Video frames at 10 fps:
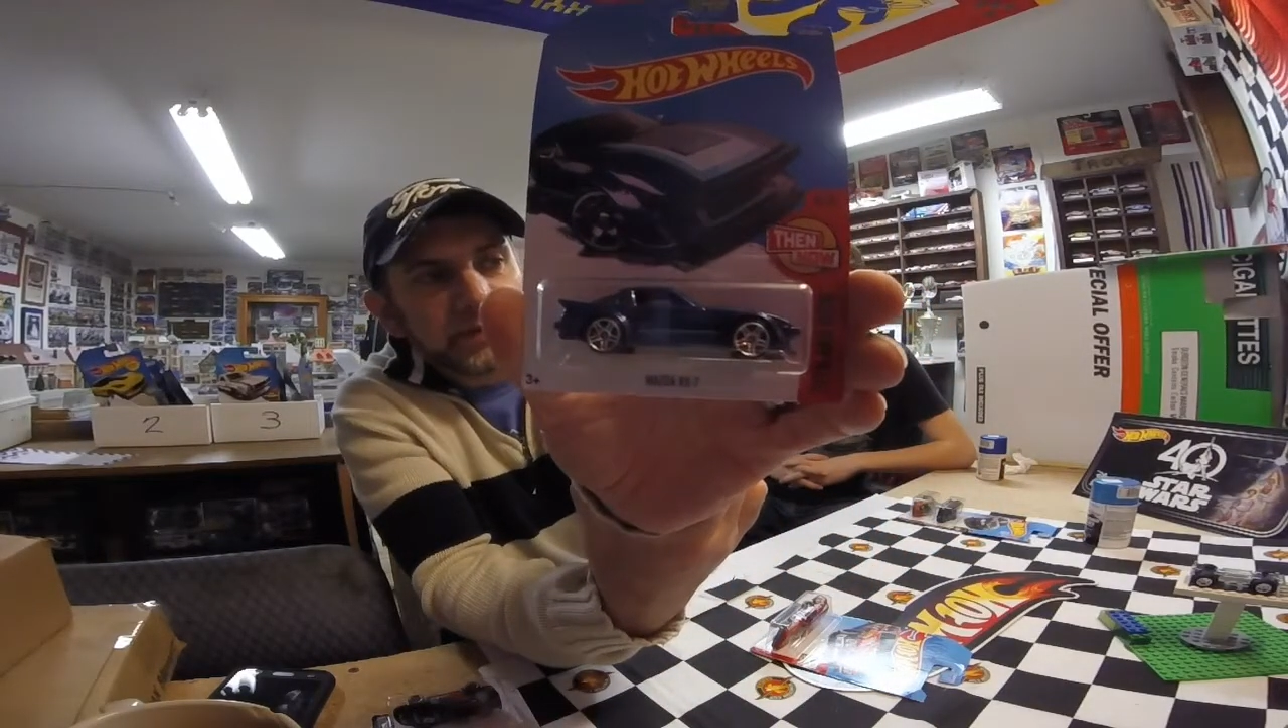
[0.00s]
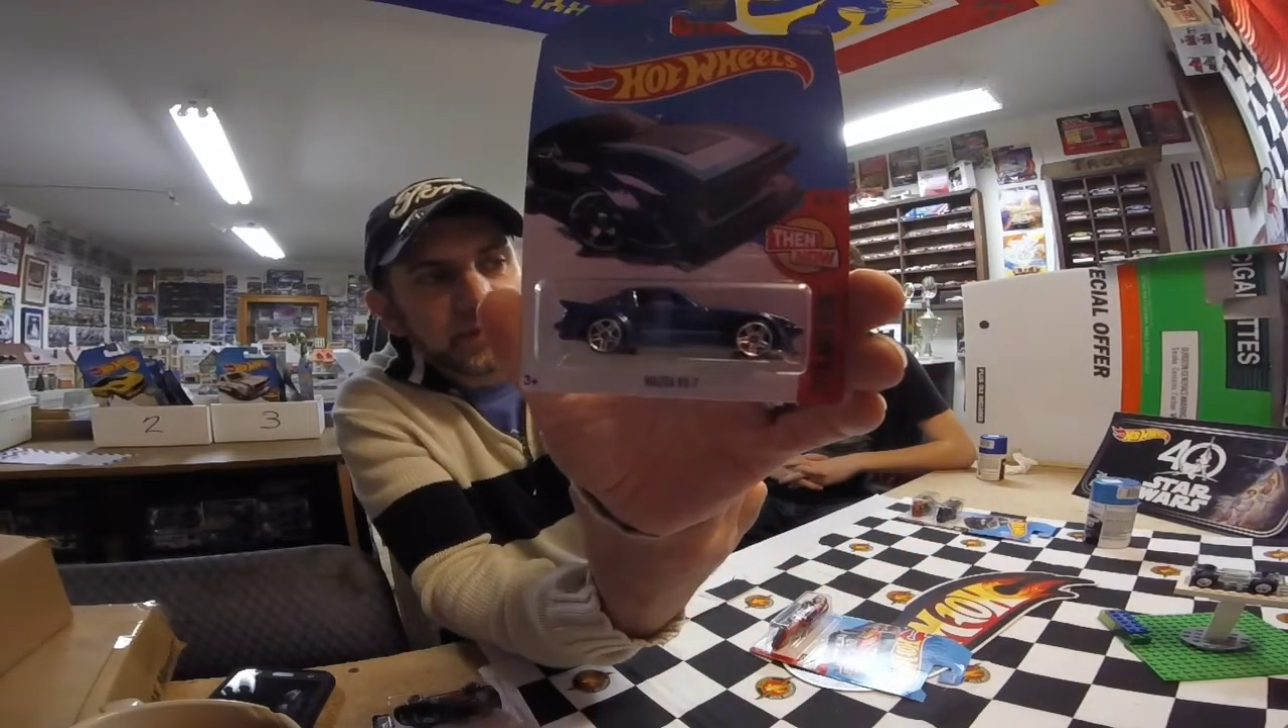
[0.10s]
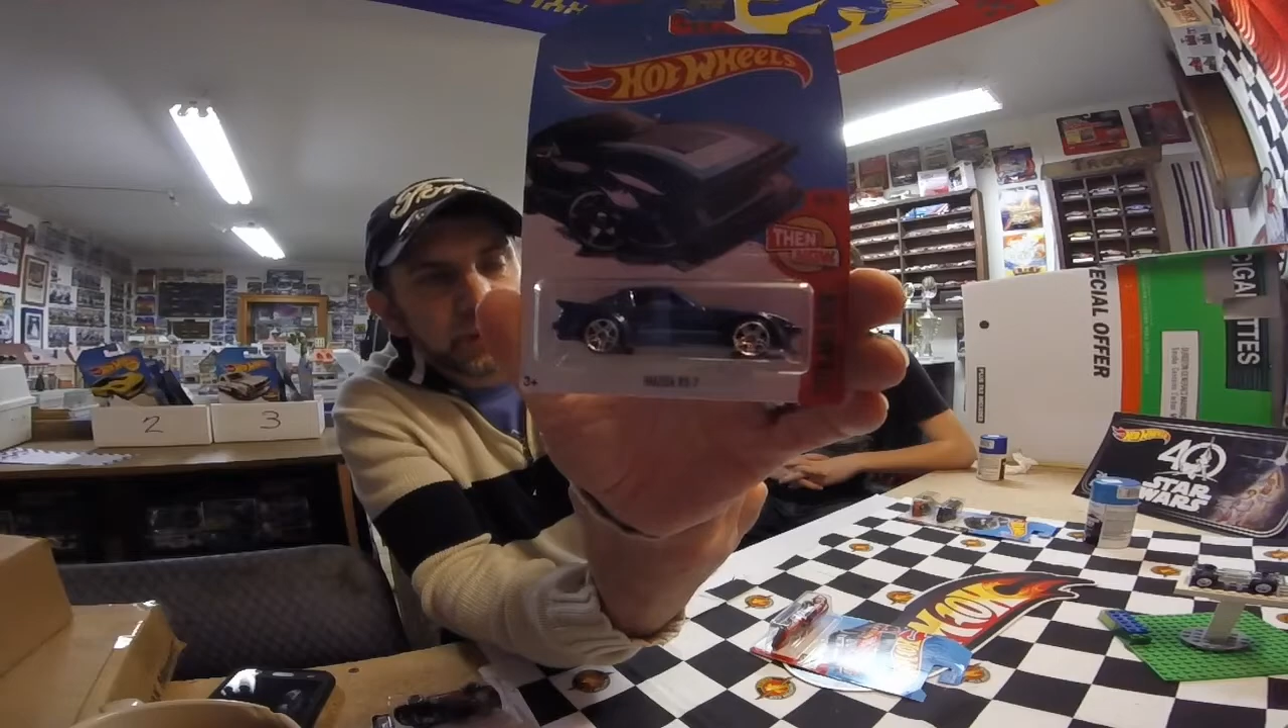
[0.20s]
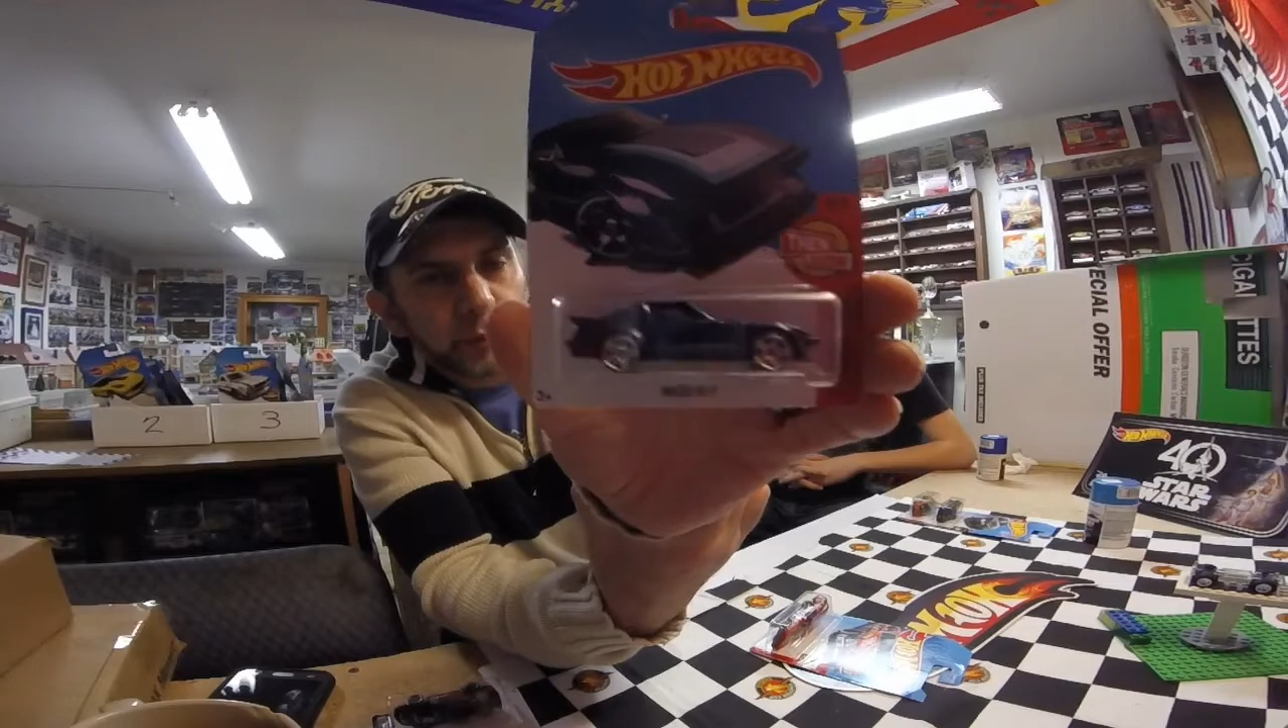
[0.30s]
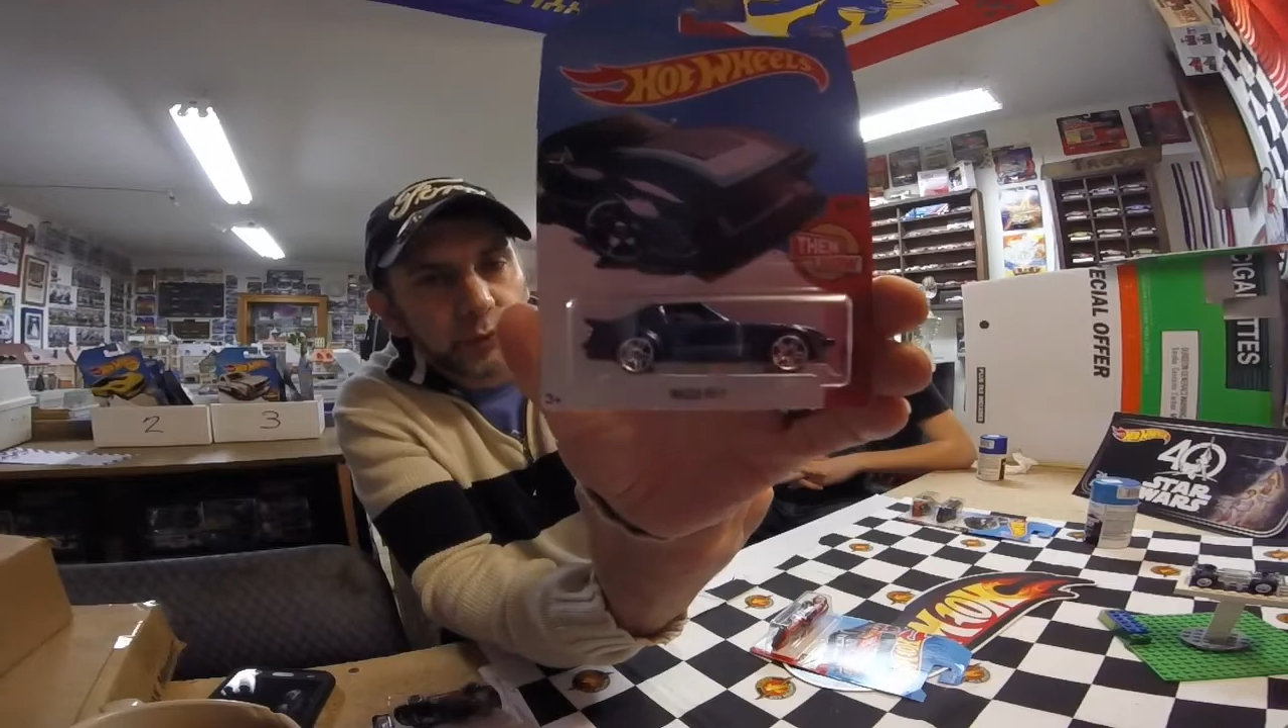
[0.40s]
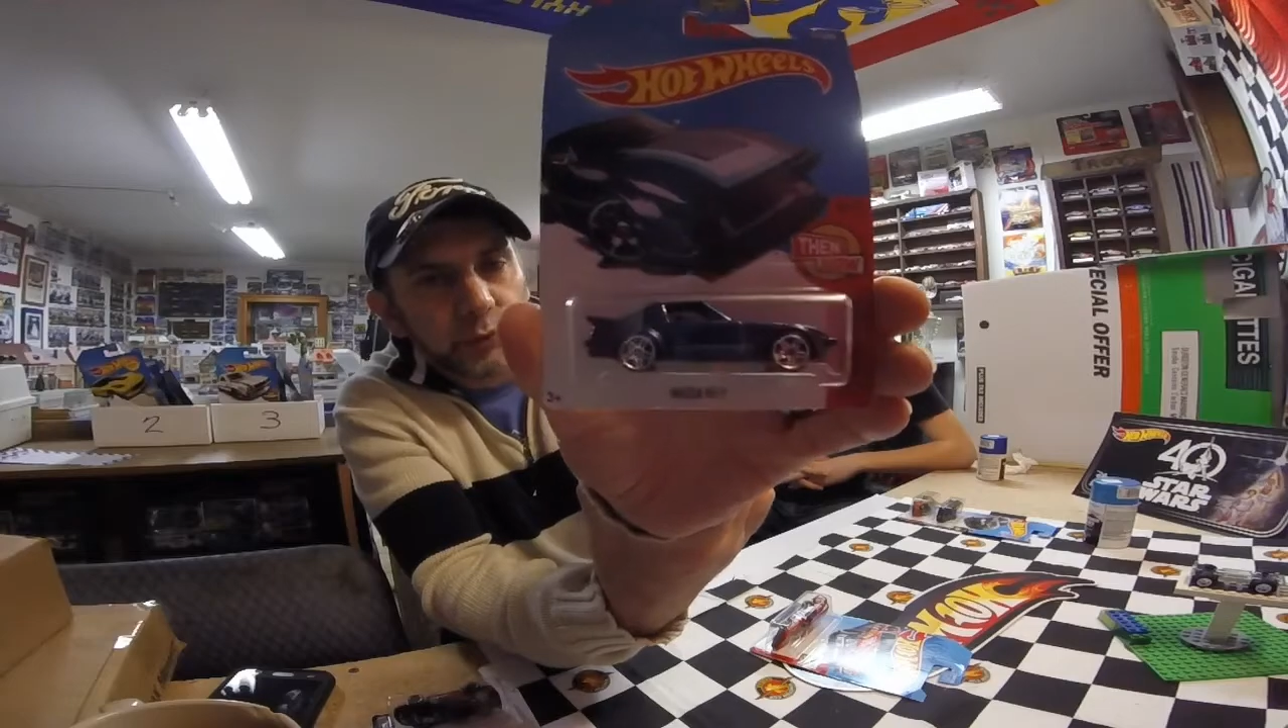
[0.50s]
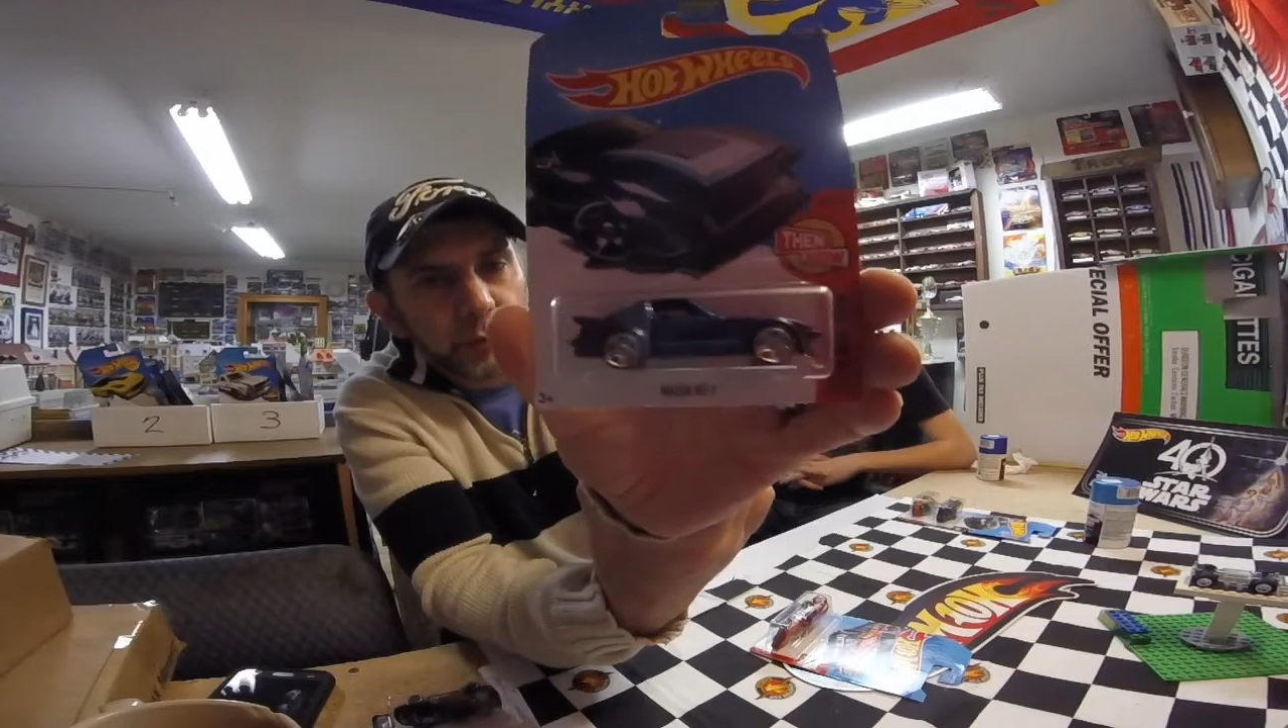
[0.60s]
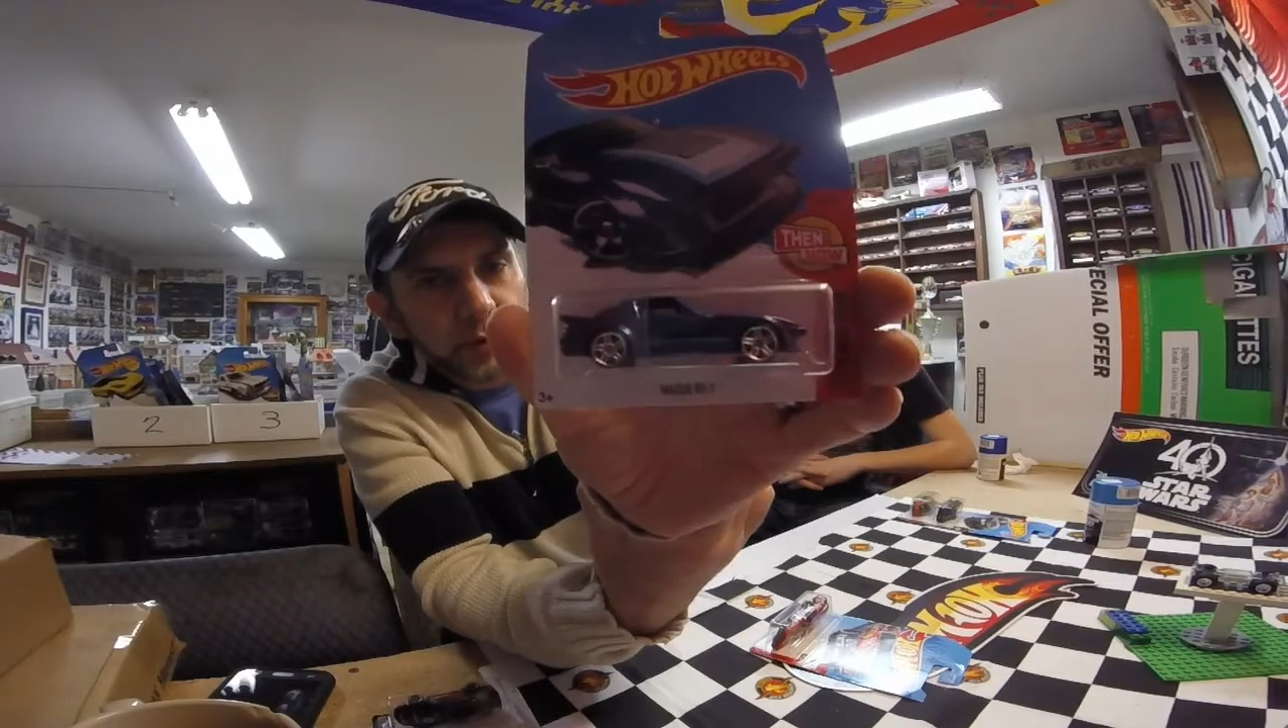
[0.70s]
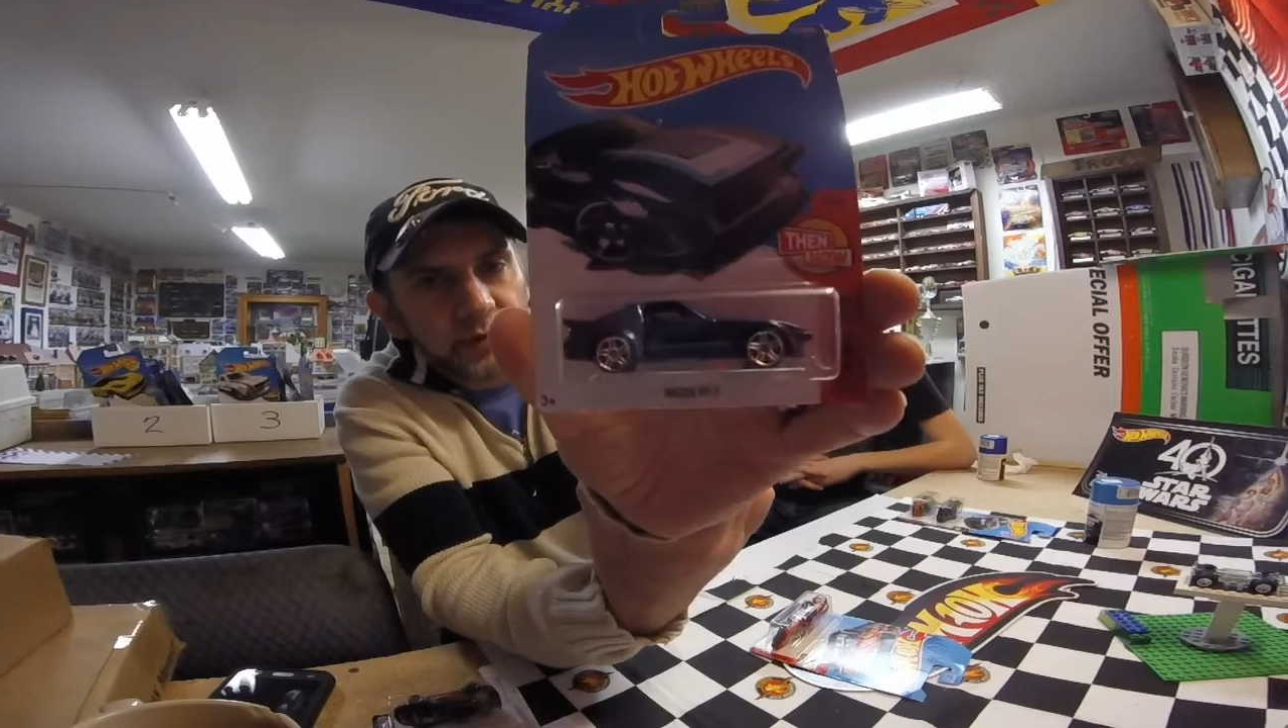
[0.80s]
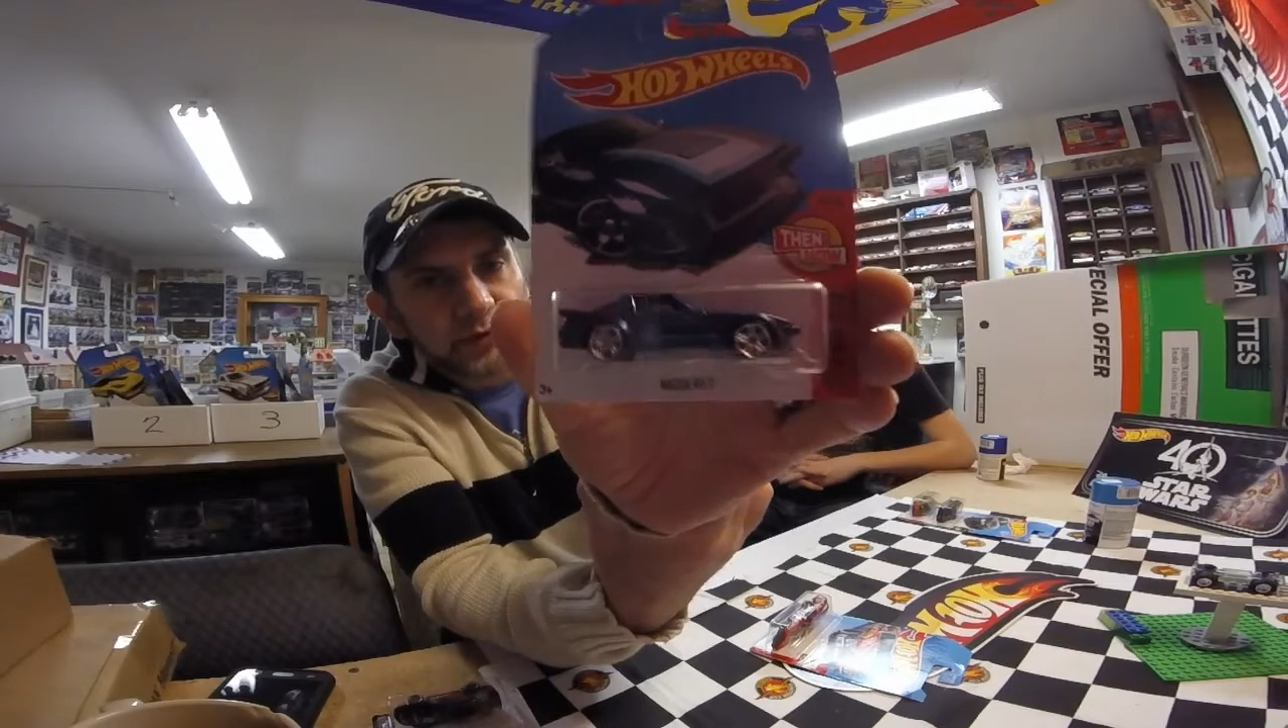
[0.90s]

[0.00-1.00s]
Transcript: It's an older one,